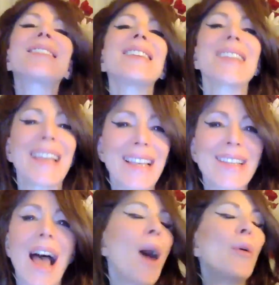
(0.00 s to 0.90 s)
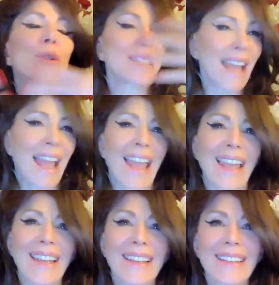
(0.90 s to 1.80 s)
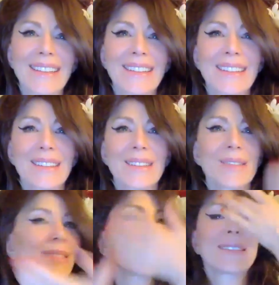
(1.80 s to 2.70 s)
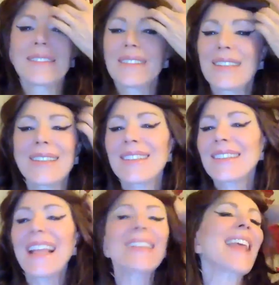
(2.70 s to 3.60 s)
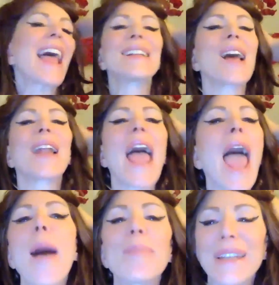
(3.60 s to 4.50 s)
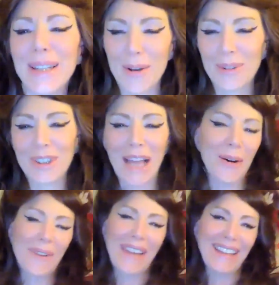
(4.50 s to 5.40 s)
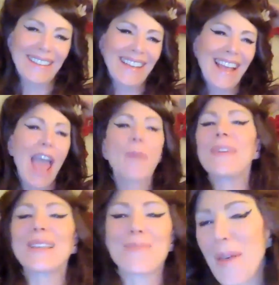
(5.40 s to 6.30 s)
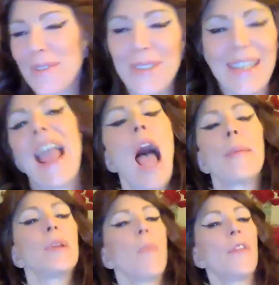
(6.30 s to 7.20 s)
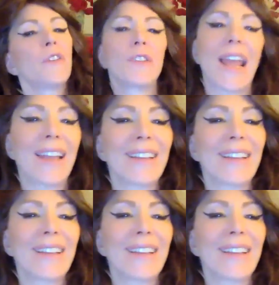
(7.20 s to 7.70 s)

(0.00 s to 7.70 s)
this is our day, just let's end on a happy note, shall we? Happy Mother's Day. Mother's Day.